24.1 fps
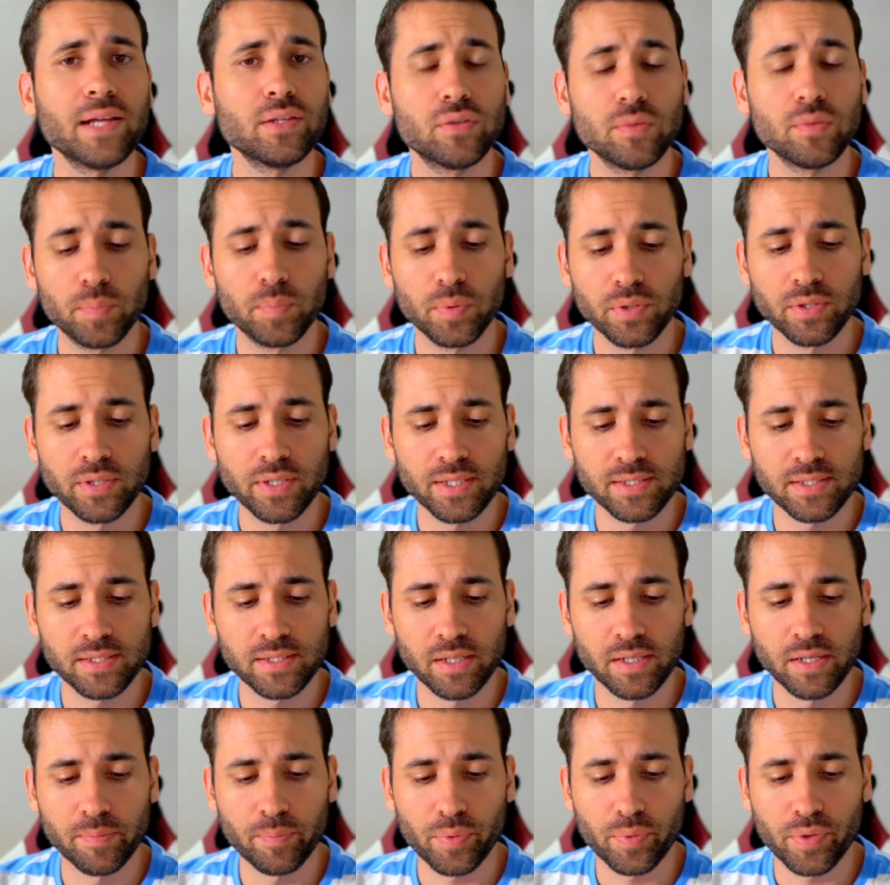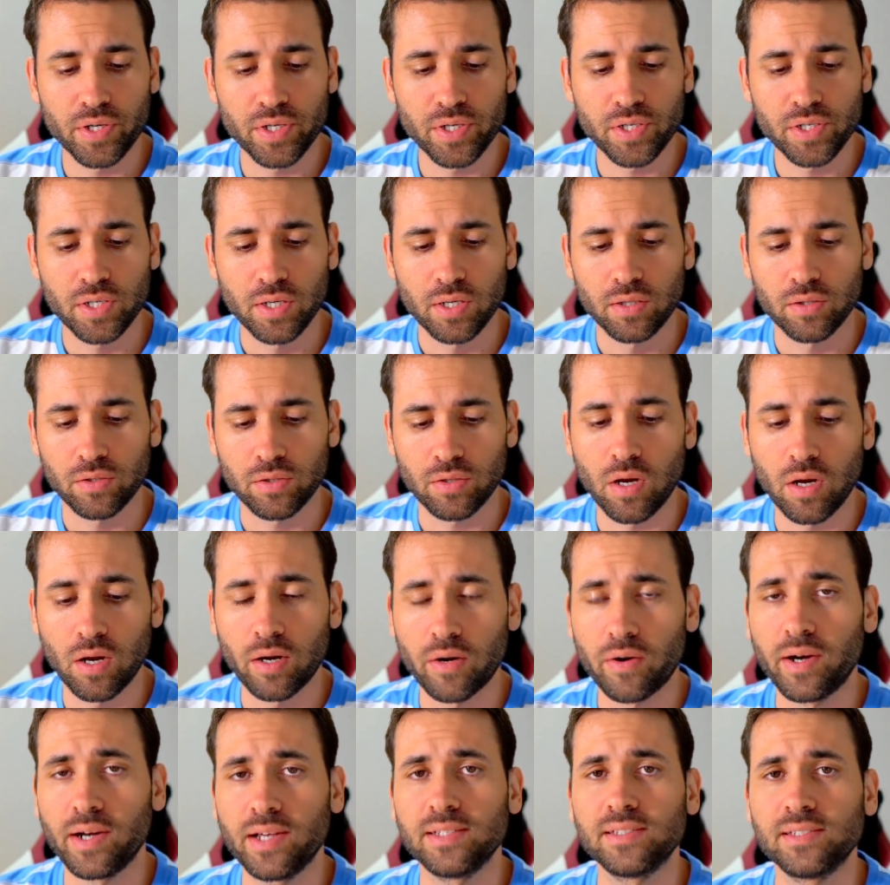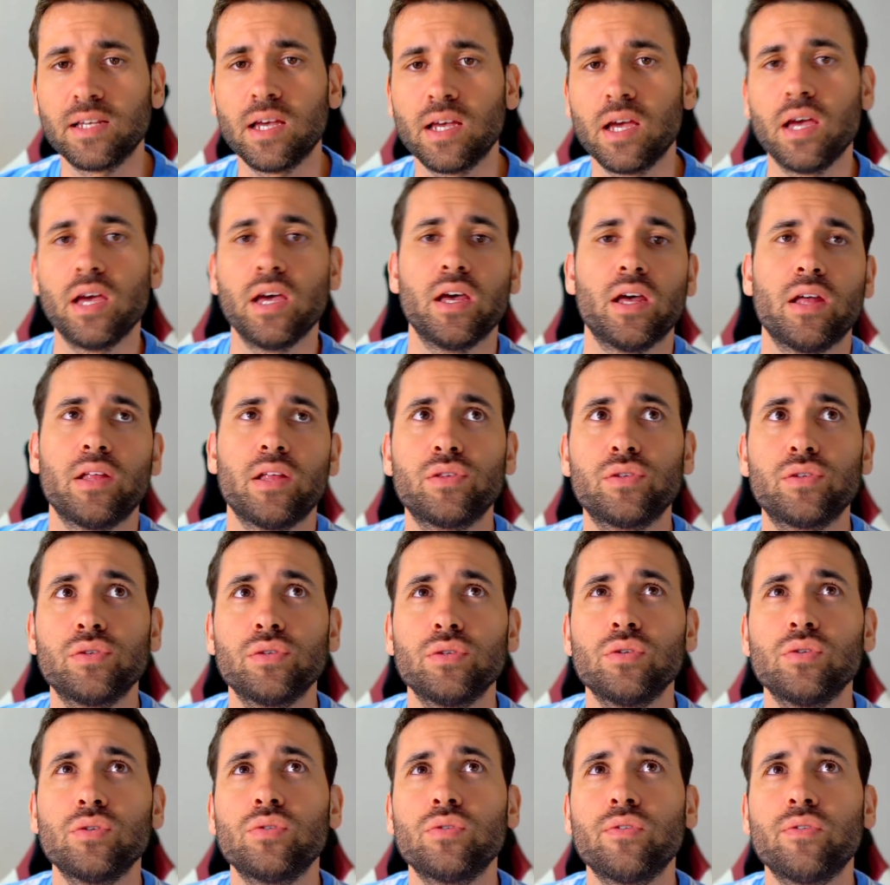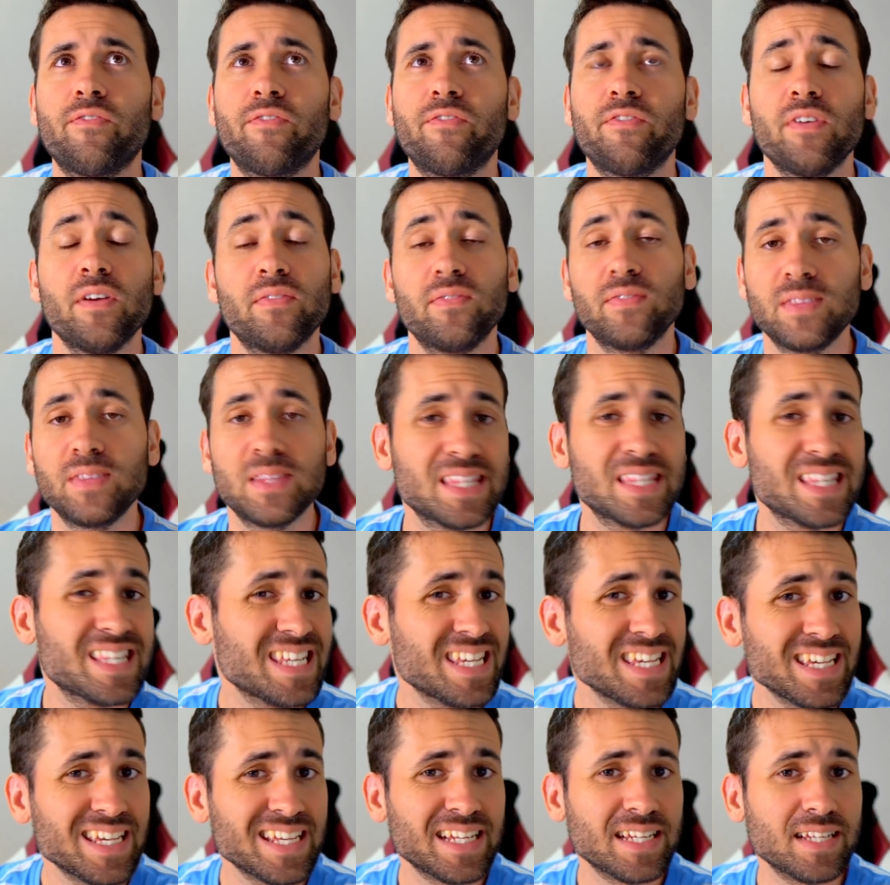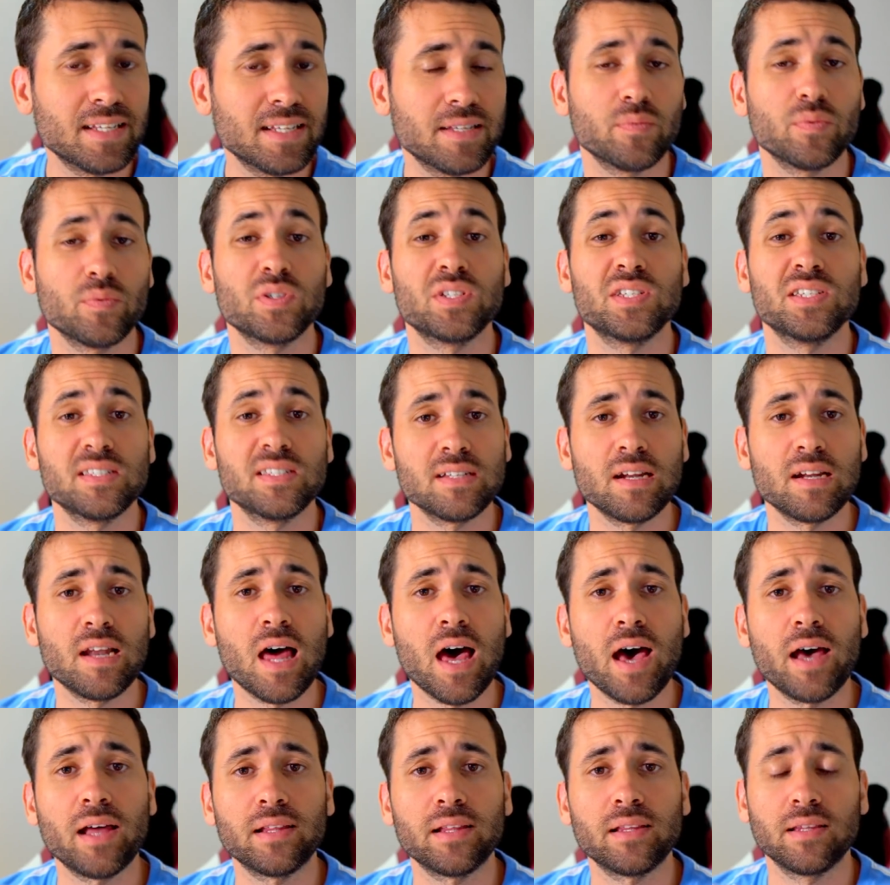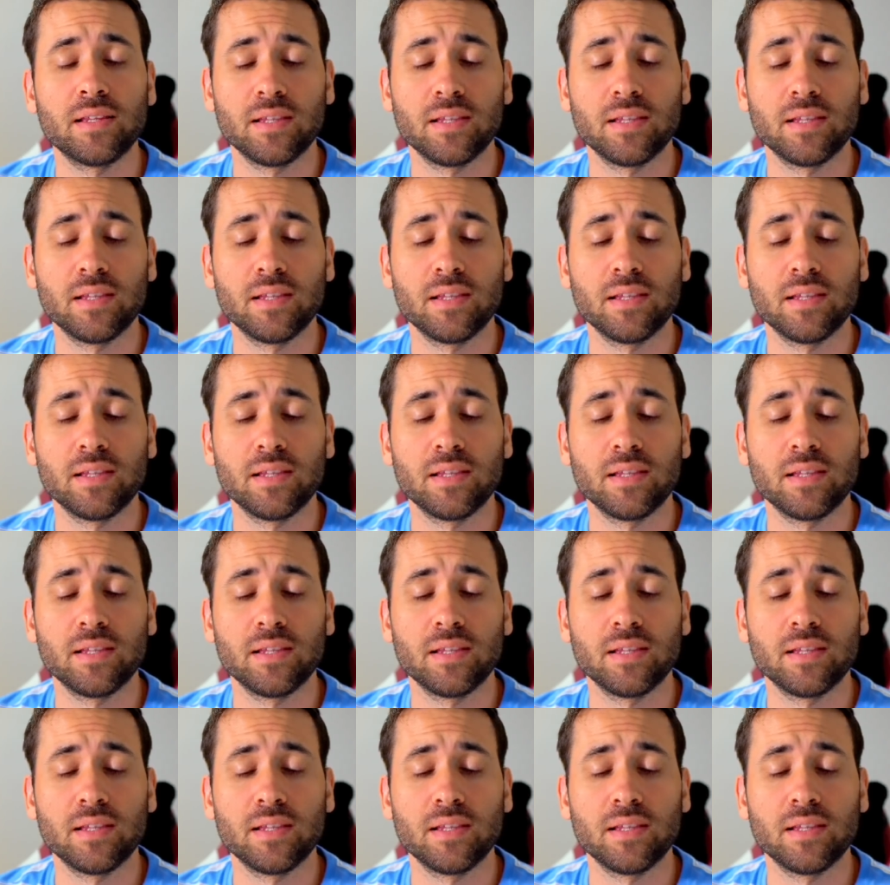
to put this leverage tolerance to fifteen, which is a lot.